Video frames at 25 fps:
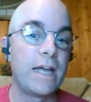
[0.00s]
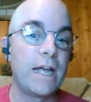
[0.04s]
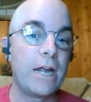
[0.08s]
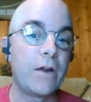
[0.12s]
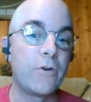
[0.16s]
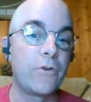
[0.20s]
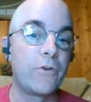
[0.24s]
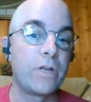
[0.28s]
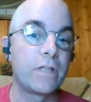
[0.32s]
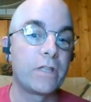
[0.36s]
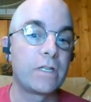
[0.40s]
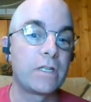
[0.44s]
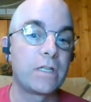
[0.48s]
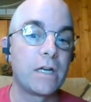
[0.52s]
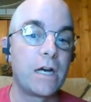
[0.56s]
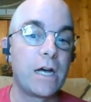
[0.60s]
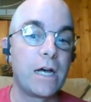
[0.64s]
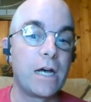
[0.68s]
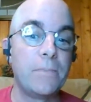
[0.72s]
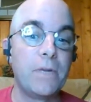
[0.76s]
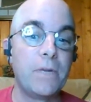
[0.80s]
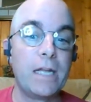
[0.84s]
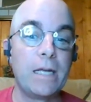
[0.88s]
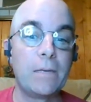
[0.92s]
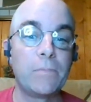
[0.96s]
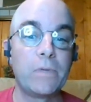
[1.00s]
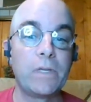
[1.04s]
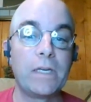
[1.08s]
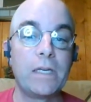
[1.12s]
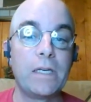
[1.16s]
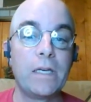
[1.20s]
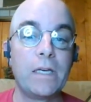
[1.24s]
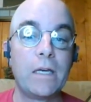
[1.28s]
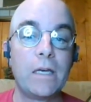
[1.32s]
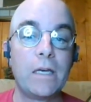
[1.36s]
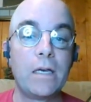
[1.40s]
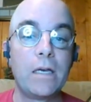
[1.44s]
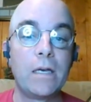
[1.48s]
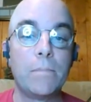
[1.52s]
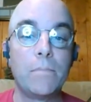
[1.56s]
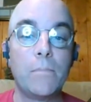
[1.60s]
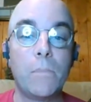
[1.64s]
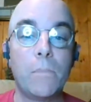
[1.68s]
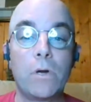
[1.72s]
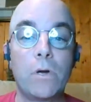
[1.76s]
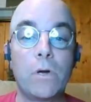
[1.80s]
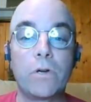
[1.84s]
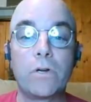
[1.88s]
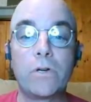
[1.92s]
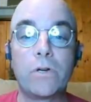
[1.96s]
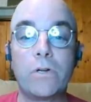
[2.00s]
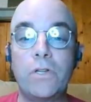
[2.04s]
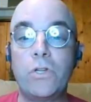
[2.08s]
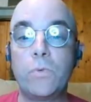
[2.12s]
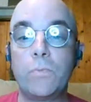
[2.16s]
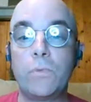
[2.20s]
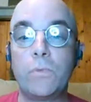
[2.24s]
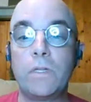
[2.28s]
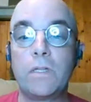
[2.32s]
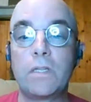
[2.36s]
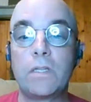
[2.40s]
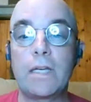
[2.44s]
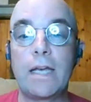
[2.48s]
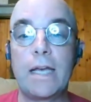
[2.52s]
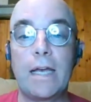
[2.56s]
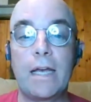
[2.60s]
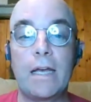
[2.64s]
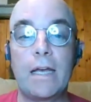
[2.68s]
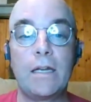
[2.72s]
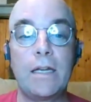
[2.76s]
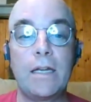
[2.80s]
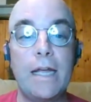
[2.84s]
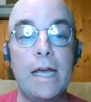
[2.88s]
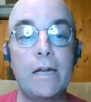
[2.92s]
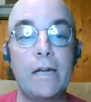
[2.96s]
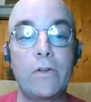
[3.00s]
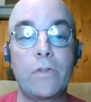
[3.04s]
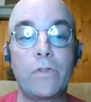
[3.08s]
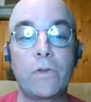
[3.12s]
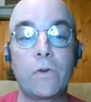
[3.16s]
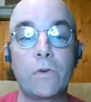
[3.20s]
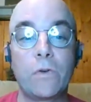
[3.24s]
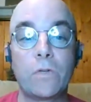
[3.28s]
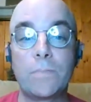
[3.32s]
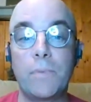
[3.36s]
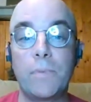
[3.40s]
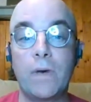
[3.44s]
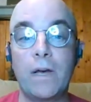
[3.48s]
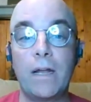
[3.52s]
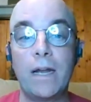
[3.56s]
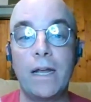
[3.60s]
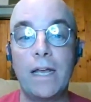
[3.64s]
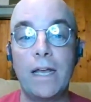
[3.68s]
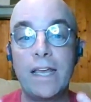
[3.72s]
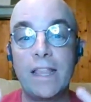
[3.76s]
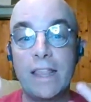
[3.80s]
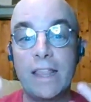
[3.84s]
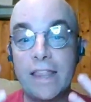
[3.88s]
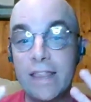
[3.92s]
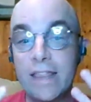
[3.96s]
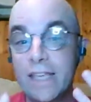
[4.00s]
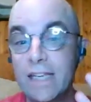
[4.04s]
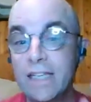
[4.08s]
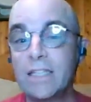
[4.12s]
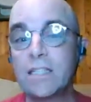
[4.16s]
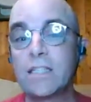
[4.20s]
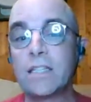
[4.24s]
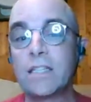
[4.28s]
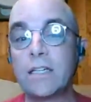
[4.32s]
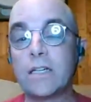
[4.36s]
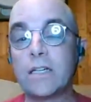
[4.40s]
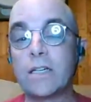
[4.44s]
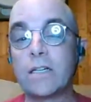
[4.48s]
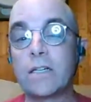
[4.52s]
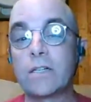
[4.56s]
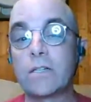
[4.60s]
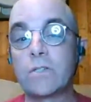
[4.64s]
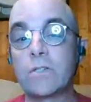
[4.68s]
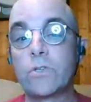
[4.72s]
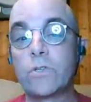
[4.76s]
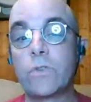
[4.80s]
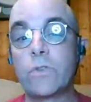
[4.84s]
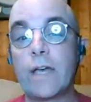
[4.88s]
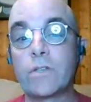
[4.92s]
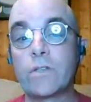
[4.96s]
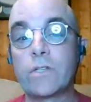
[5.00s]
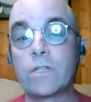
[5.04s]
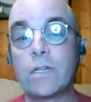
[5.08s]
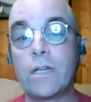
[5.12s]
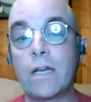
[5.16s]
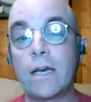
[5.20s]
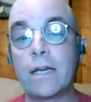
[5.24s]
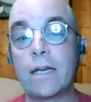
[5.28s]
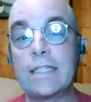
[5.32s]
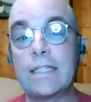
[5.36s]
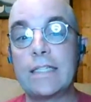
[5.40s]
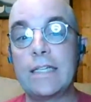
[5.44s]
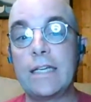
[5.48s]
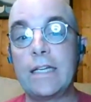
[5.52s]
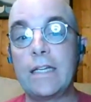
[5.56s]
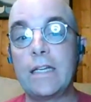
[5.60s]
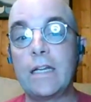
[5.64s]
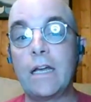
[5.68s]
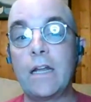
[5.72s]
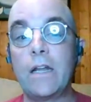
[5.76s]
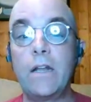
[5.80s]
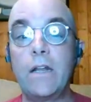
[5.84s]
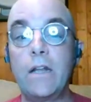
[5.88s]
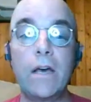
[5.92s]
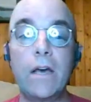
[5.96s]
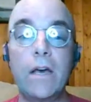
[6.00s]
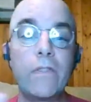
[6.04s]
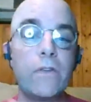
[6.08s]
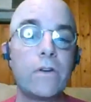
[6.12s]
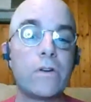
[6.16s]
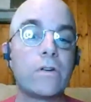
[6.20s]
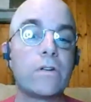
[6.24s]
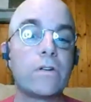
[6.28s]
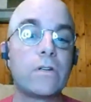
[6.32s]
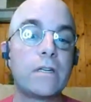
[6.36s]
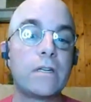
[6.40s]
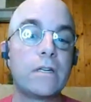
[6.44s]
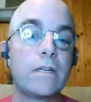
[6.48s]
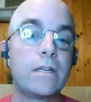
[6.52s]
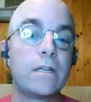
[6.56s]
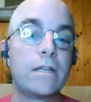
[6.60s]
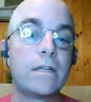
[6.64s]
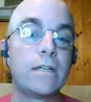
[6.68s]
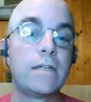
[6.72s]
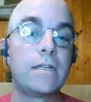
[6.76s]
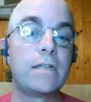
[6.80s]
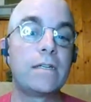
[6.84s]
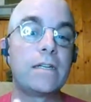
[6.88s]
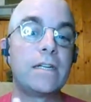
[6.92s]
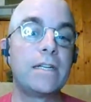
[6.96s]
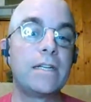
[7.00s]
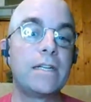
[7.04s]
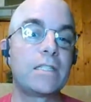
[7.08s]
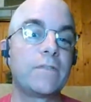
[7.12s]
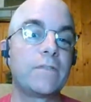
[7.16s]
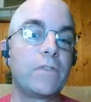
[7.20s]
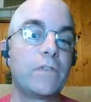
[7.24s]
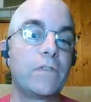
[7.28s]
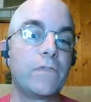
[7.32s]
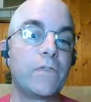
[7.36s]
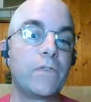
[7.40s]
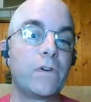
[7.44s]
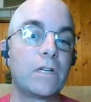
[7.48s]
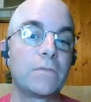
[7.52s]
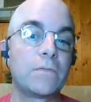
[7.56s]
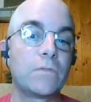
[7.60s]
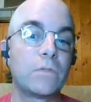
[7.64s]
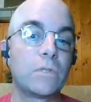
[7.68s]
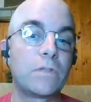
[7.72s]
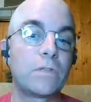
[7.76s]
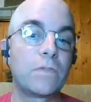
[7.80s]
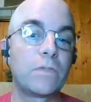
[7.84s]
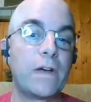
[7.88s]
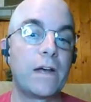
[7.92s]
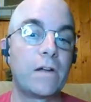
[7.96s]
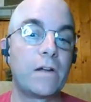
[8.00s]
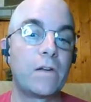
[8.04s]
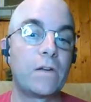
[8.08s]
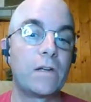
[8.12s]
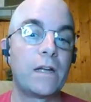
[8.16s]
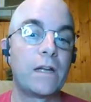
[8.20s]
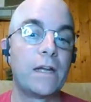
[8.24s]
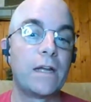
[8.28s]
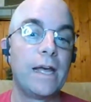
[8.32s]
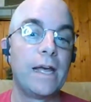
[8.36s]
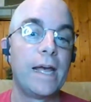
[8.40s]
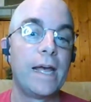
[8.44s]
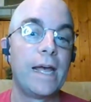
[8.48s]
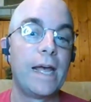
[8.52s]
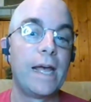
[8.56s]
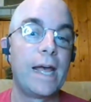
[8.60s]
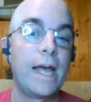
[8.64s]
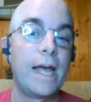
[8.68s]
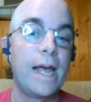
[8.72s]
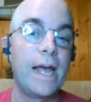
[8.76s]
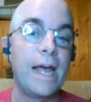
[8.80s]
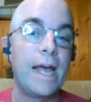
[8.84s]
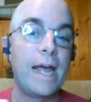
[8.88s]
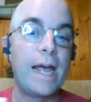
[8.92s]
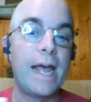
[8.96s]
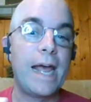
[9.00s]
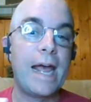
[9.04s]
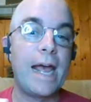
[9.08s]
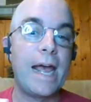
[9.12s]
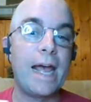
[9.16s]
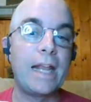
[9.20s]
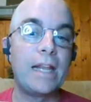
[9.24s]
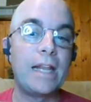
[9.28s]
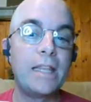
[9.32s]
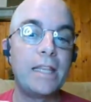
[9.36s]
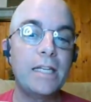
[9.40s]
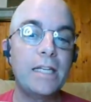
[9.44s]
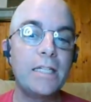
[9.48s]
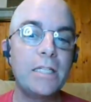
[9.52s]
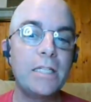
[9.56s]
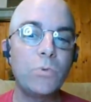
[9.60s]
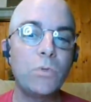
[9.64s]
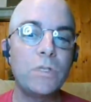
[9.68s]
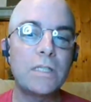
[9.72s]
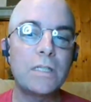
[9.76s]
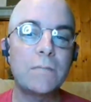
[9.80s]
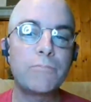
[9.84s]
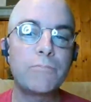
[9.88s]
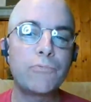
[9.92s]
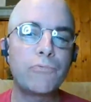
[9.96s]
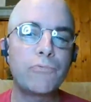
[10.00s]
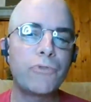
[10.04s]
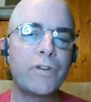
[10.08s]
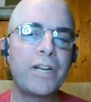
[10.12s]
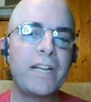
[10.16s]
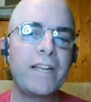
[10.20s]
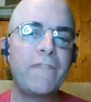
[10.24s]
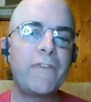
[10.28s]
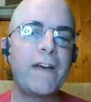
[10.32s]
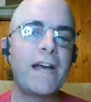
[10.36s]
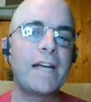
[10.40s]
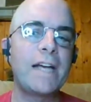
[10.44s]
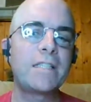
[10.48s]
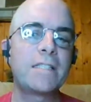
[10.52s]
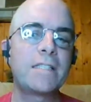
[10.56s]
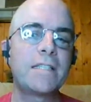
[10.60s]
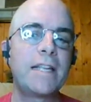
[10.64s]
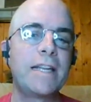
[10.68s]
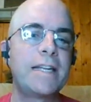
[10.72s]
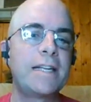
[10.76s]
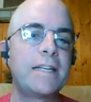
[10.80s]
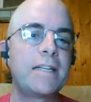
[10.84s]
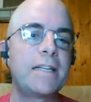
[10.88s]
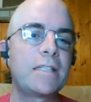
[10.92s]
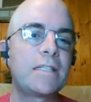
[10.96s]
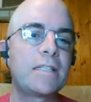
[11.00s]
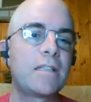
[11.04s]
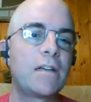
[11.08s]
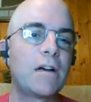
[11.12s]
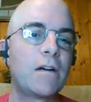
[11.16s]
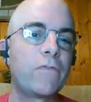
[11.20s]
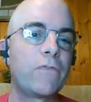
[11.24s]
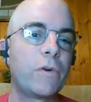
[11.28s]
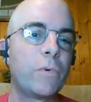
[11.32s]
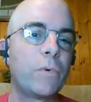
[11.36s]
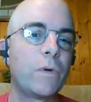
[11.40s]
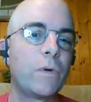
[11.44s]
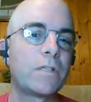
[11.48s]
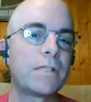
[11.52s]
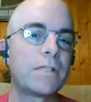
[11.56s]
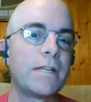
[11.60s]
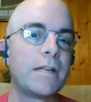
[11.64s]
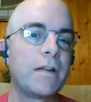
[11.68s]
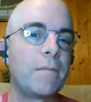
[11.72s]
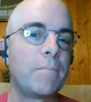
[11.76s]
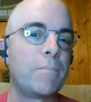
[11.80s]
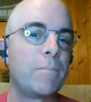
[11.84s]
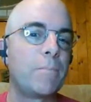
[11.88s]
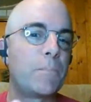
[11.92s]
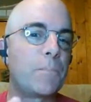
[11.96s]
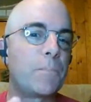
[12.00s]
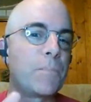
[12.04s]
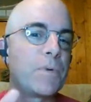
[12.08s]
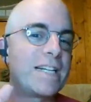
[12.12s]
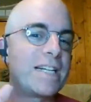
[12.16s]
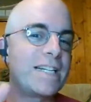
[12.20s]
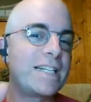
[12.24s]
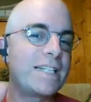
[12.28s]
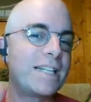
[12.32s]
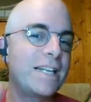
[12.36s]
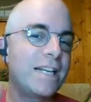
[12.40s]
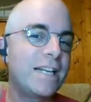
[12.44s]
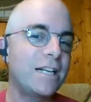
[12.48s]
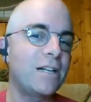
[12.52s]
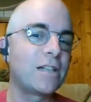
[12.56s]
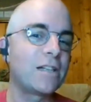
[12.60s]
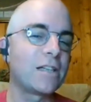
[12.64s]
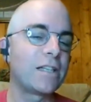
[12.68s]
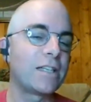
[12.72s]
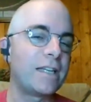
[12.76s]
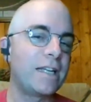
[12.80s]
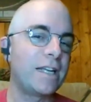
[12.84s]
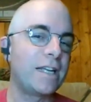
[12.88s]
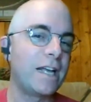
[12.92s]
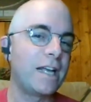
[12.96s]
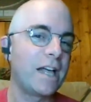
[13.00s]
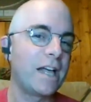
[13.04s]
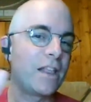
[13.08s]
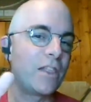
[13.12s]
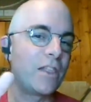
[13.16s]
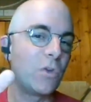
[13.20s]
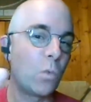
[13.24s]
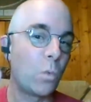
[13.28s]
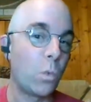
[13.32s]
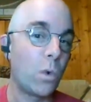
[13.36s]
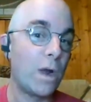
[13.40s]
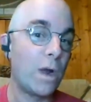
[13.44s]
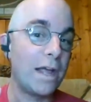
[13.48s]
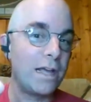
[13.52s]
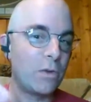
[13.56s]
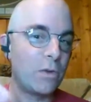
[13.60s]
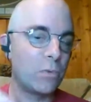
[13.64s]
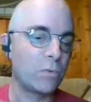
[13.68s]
the area at the time, namely modern humans and Neanderthals. But this year, 2019, another Denisovan fossil was found. And this was a pretty fascinating discovery, wasn't it? Particularly the way